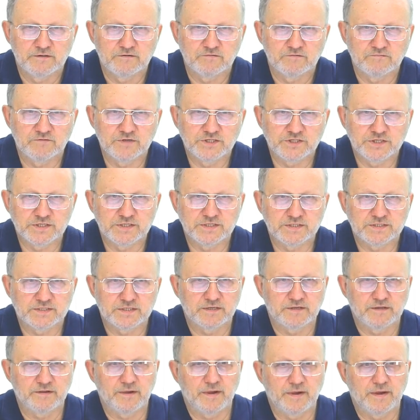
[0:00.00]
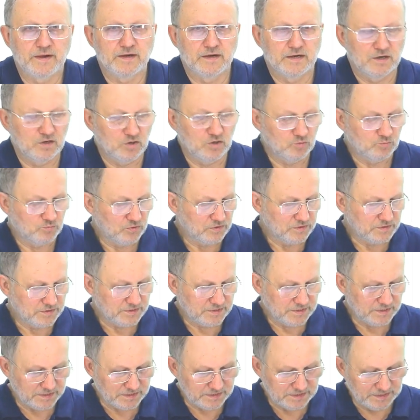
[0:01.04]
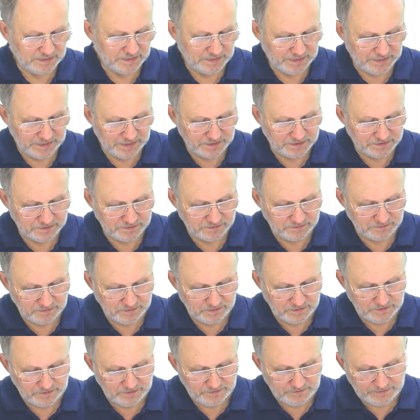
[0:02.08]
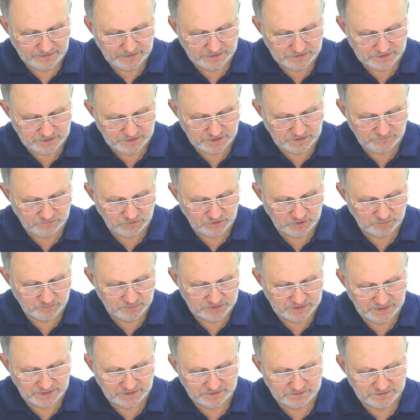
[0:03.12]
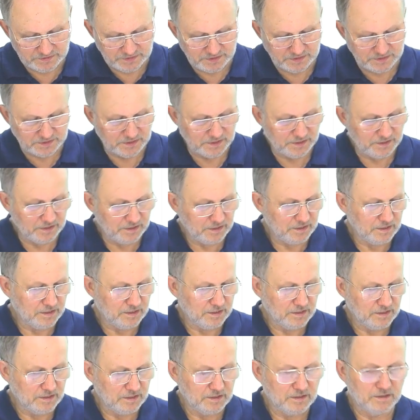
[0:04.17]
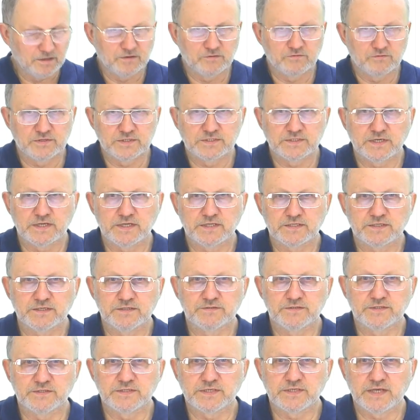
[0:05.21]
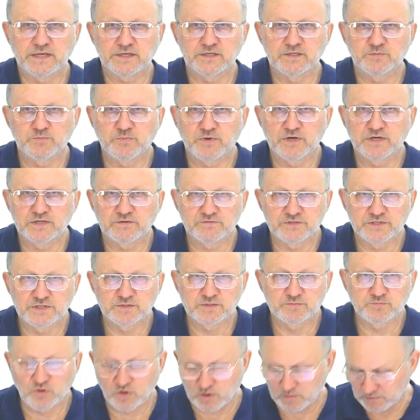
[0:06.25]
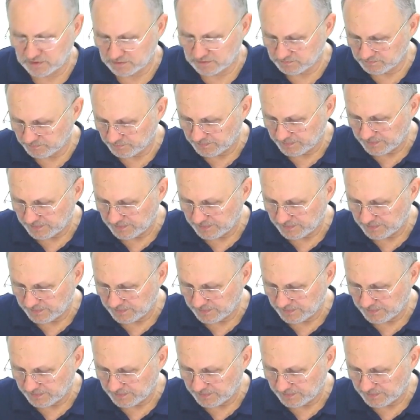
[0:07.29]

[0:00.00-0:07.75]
which is 0.68. And if you obtain this result in the second part of this problem,